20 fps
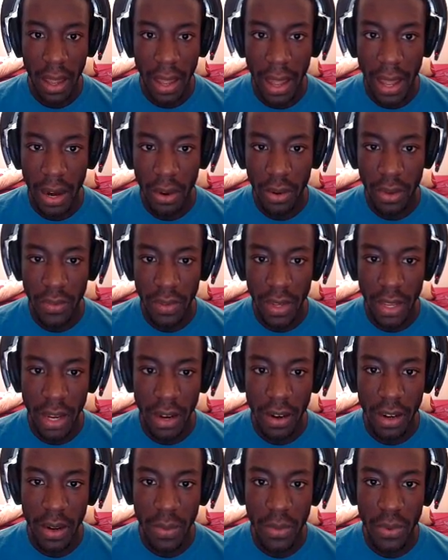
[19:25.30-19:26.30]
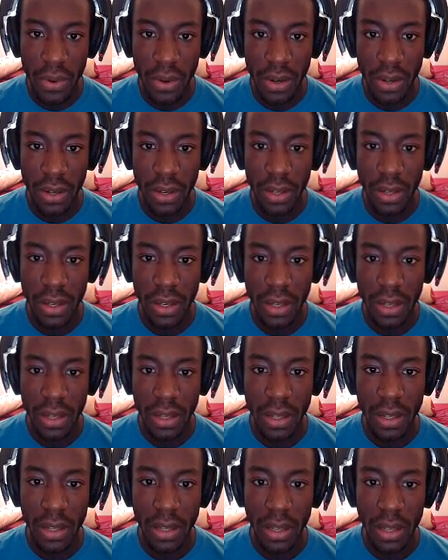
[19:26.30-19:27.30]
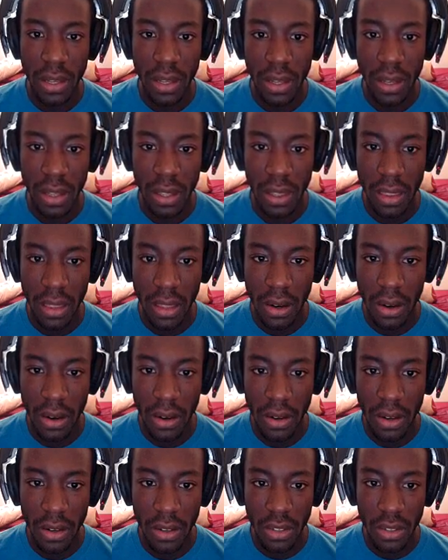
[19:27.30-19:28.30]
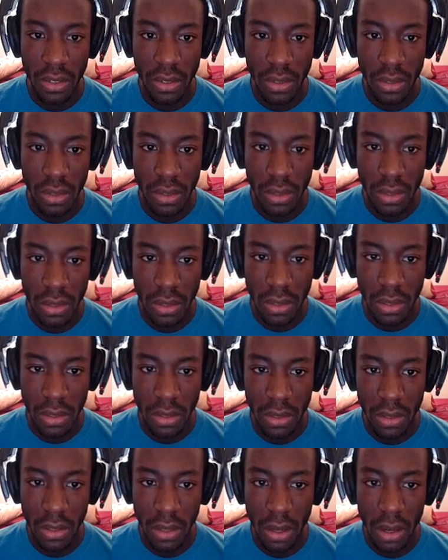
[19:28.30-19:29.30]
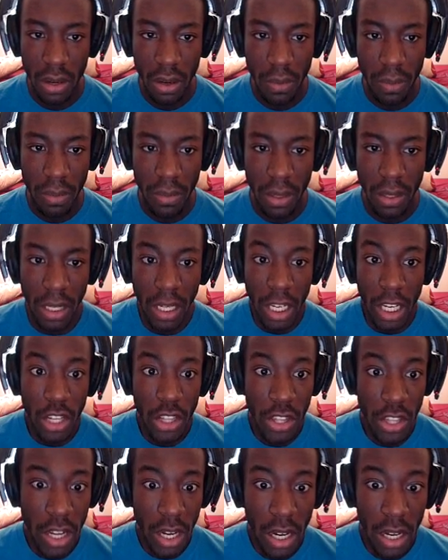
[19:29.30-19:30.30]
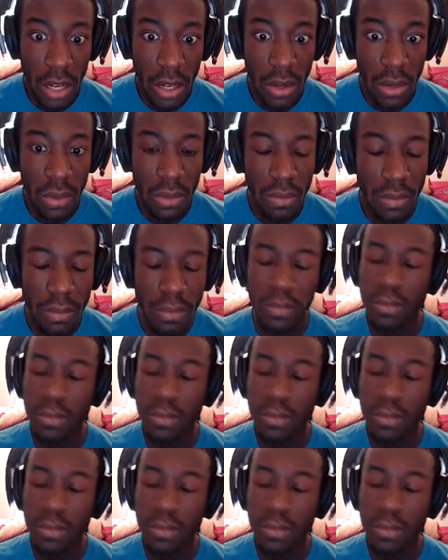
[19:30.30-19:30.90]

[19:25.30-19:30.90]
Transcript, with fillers: I don't even care anymore. They're all gonna... Oh, no!